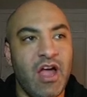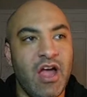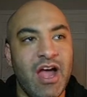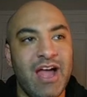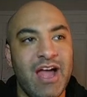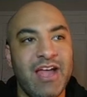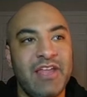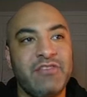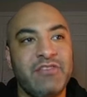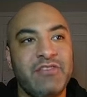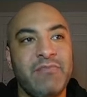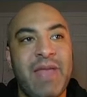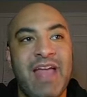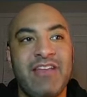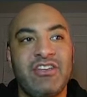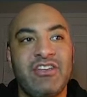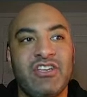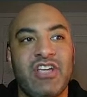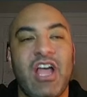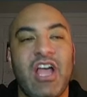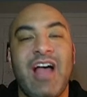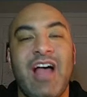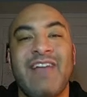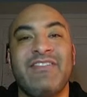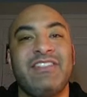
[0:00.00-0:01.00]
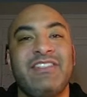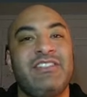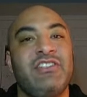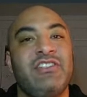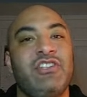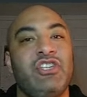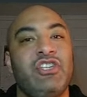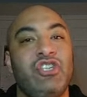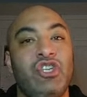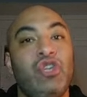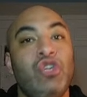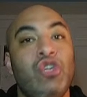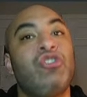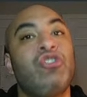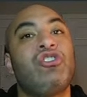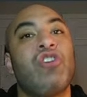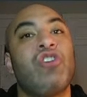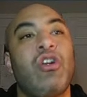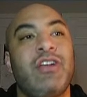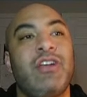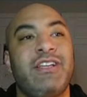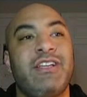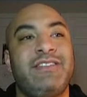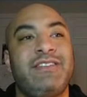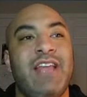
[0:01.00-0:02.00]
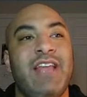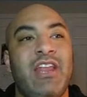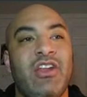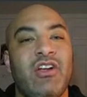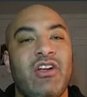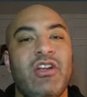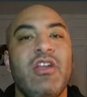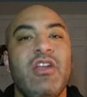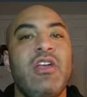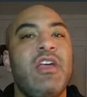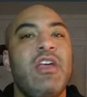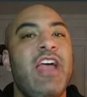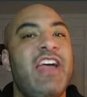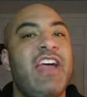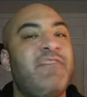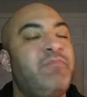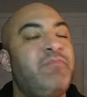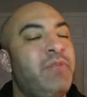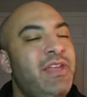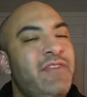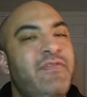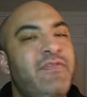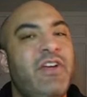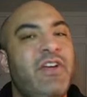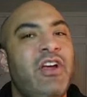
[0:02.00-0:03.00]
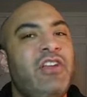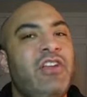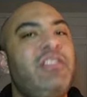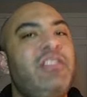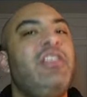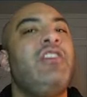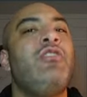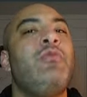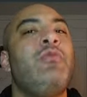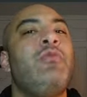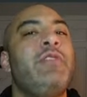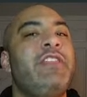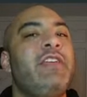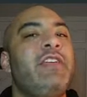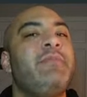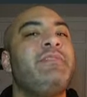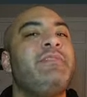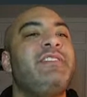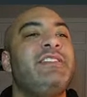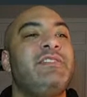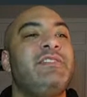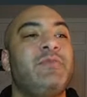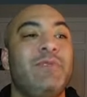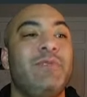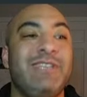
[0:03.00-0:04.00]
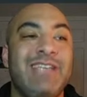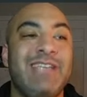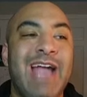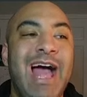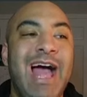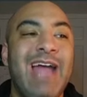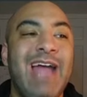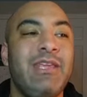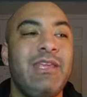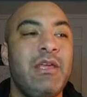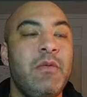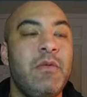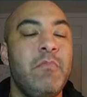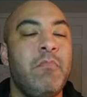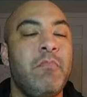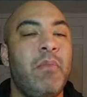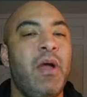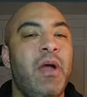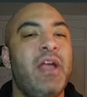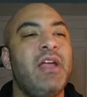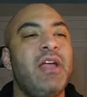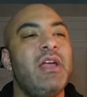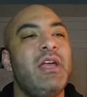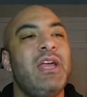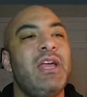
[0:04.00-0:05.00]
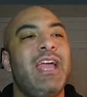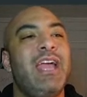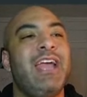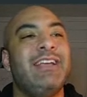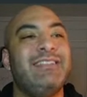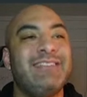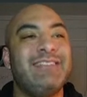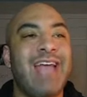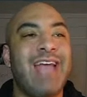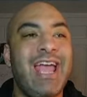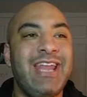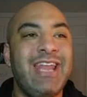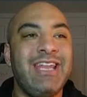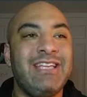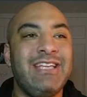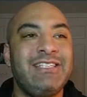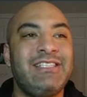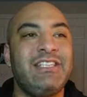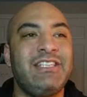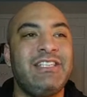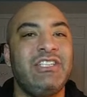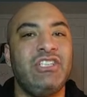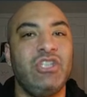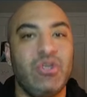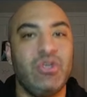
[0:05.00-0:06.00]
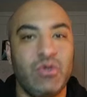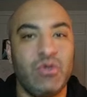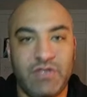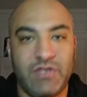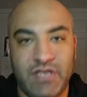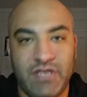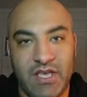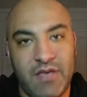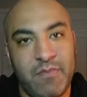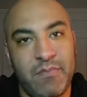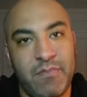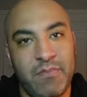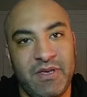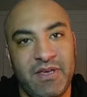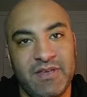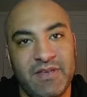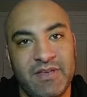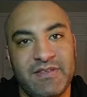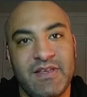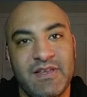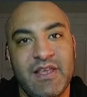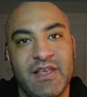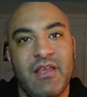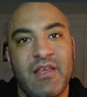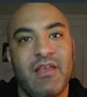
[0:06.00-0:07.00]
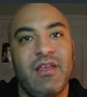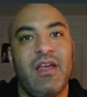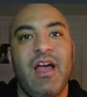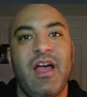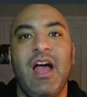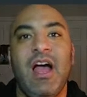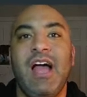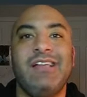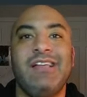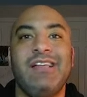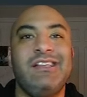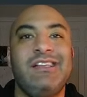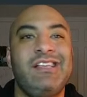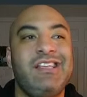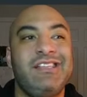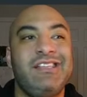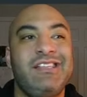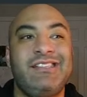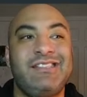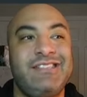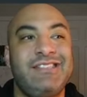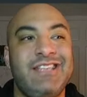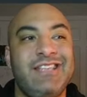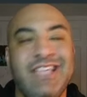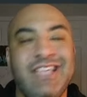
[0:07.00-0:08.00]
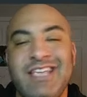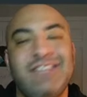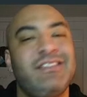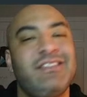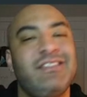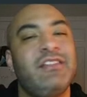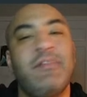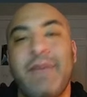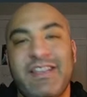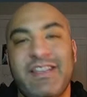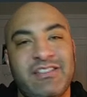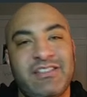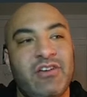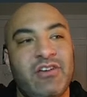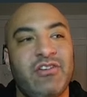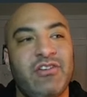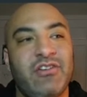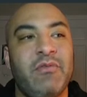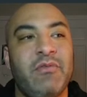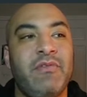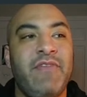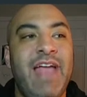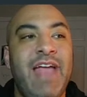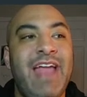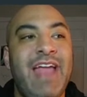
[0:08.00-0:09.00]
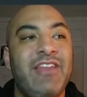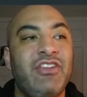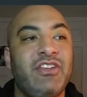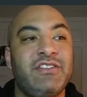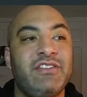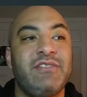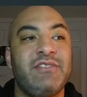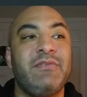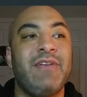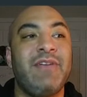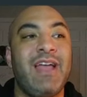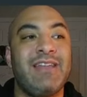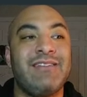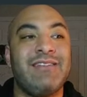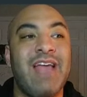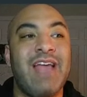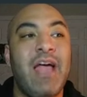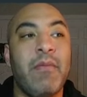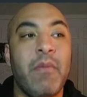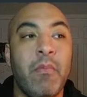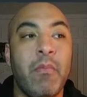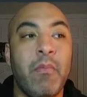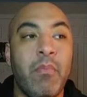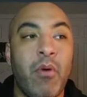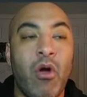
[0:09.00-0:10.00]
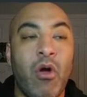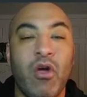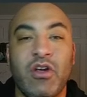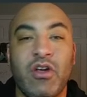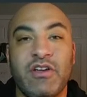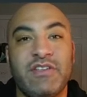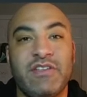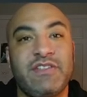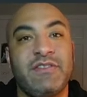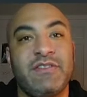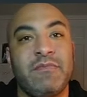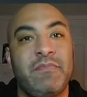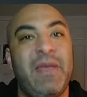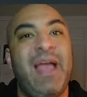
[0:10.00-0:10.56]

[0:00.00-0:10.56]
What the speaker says: Magic, obviously the new starting center, have played very little with him since we got him, but excited to use him because he's easily the best center that we've had. You can see we got Diamond Barks back